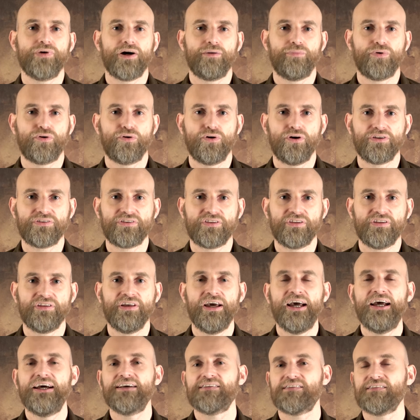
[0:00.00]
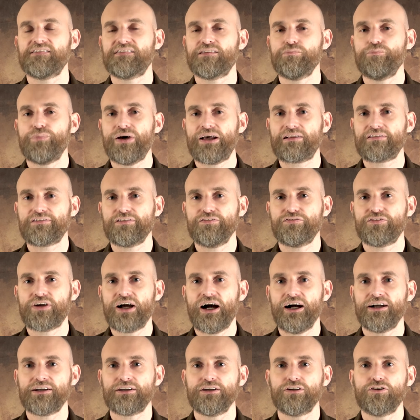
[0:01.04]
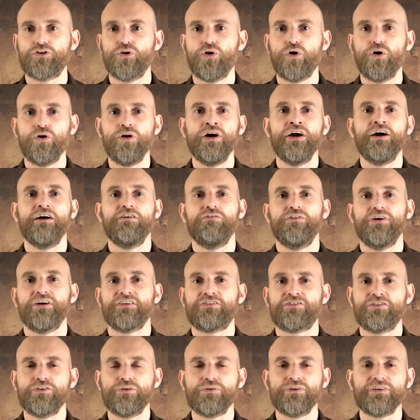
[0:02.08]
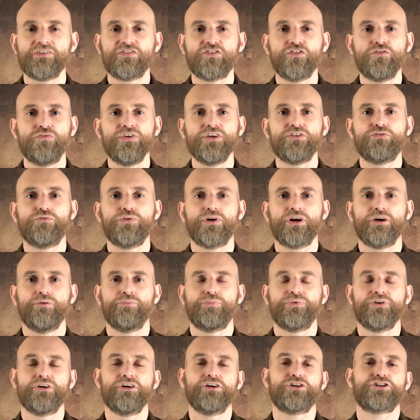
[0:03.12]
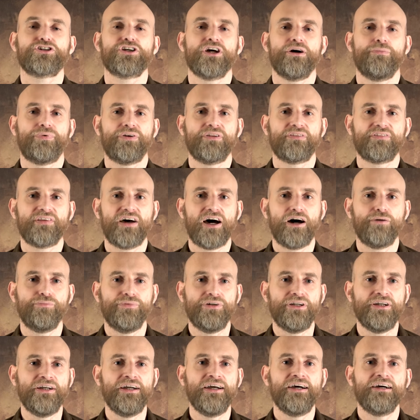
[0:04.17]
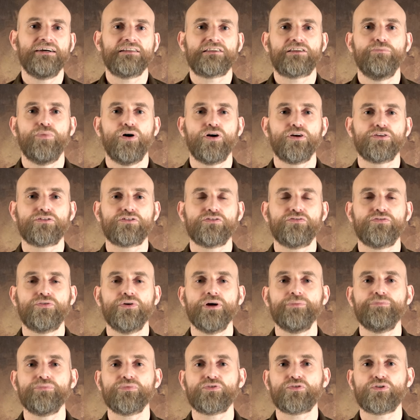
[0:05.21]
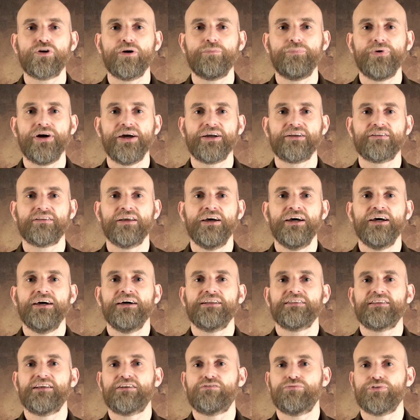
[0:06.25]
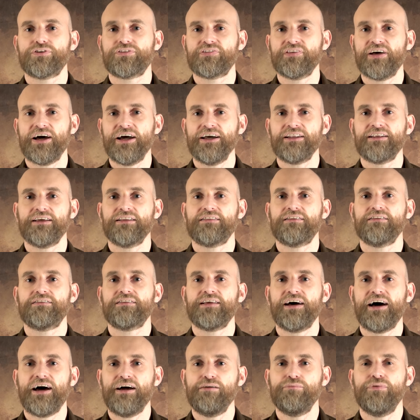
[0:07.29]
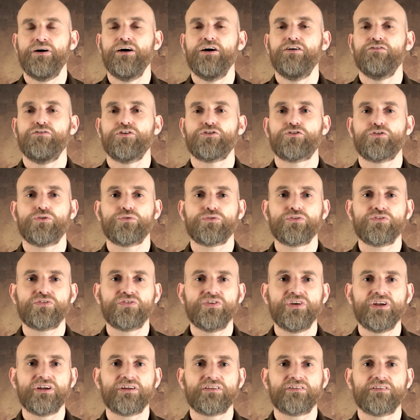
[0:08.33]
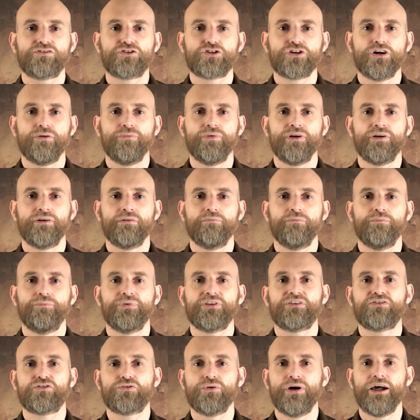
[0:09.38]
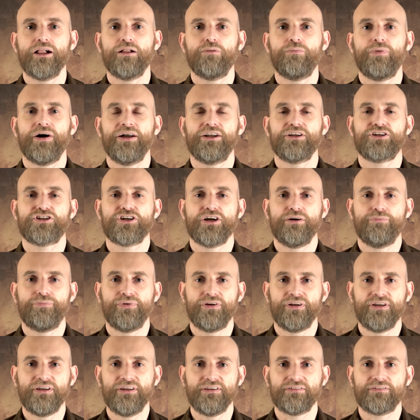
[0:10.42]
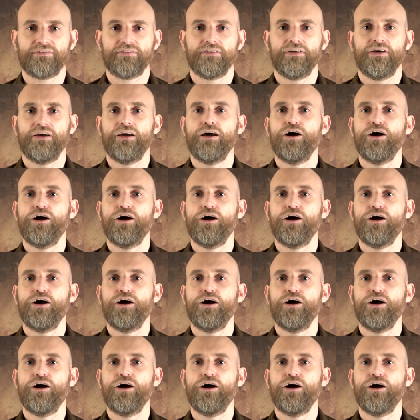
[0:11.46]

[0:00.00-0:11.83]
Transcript: Barbarossa, since the battles of Khalkhin Gol were a serious defeat for the Imperial Japanese Army. The Molotov-Ribbentrop Pact that was signed at the time was also seen as a German betrayal by the Japanese.